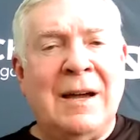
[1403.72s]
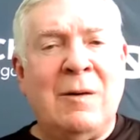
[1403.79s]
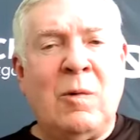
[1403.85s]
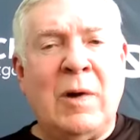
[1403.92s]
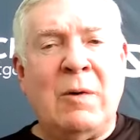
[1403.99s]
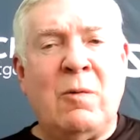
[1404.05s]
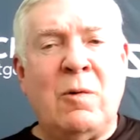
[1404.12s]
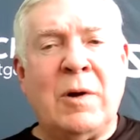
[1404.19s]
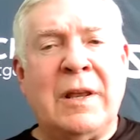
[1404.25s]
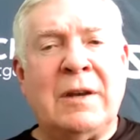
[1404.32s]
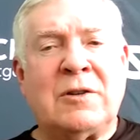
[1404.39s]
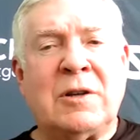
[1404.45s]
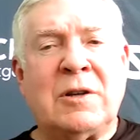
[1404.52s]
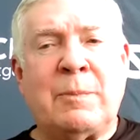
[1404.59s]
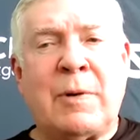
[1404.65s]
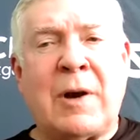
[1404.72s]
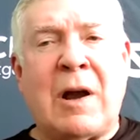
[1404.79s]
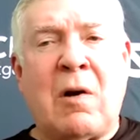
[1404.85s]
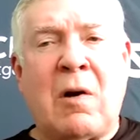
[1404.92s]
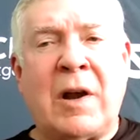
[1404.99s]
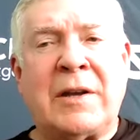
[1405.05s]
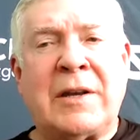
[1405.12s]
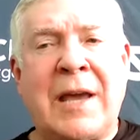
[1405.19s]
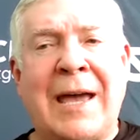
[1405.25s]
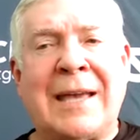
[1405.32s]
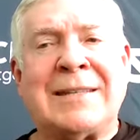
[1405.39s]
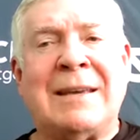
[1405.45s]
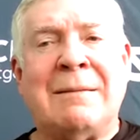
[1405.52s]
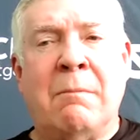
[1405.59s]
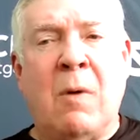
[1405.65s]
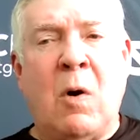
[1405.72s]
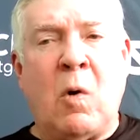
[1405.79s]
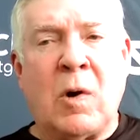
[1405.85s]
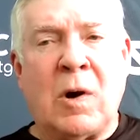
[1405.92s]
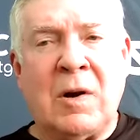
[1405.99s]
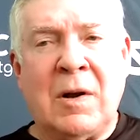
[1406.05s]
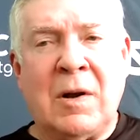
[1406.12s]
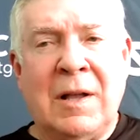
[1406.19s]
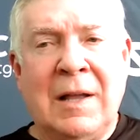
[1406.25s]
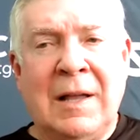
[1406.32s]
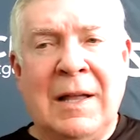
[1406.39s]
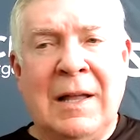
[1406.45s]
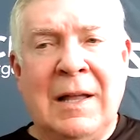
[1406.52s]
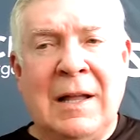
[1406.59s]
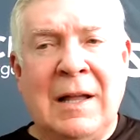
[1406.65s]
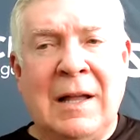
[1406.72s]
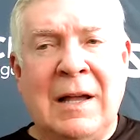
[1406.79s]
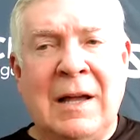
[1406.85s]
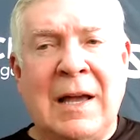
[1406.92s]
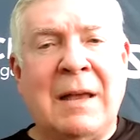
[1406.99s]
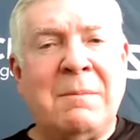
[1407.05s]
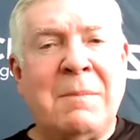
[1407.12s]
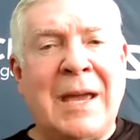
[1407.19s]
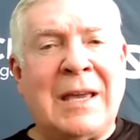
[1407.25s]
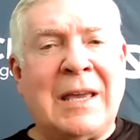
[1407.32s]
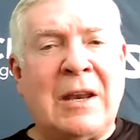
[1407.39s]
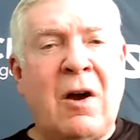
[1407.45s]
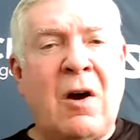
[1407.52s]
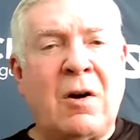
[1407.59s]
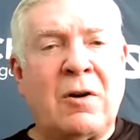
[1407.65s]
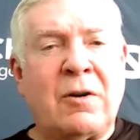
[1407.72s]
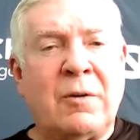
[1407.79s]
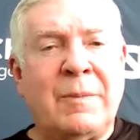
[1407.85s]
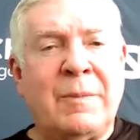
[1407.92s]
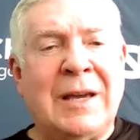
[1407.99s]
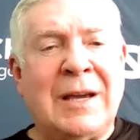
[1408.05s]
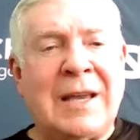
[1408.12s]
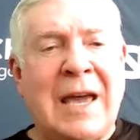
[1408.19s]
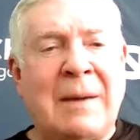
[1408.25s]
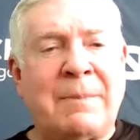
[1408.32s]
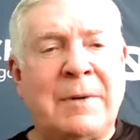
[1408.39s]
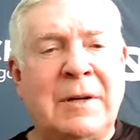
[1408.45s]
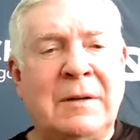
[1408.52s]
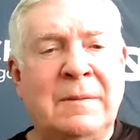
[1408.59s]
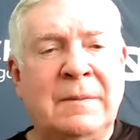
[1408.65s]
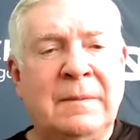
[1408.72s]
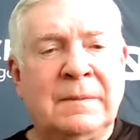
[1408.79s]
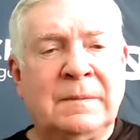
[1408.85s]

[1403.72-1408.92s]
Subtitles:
we wanted to prioritize it more and make it harder to be a captain.